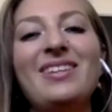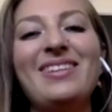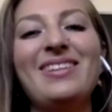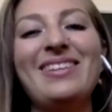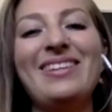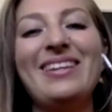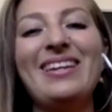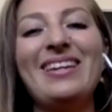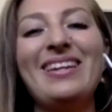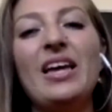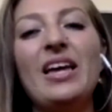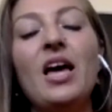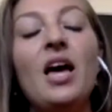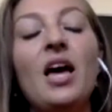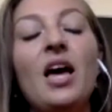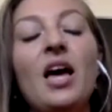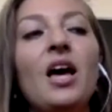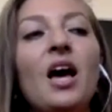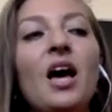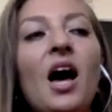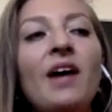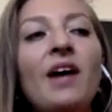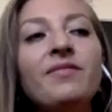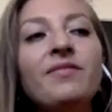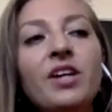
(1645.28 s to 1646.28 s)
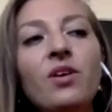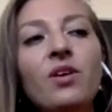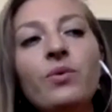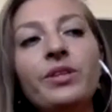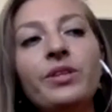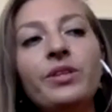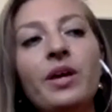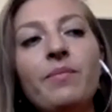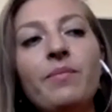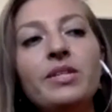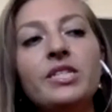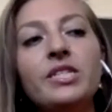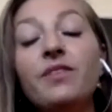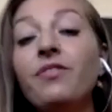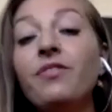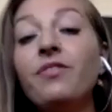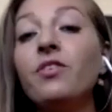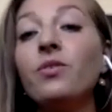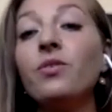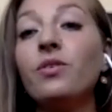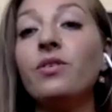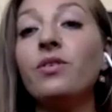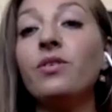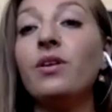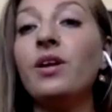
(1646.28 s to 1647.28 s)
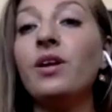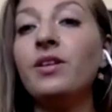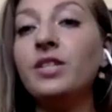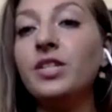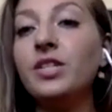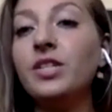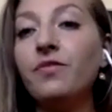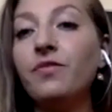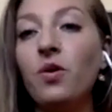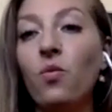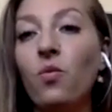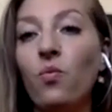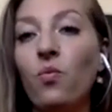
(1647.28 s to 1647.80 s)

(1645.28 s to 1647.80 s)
I've dealt with them in different ways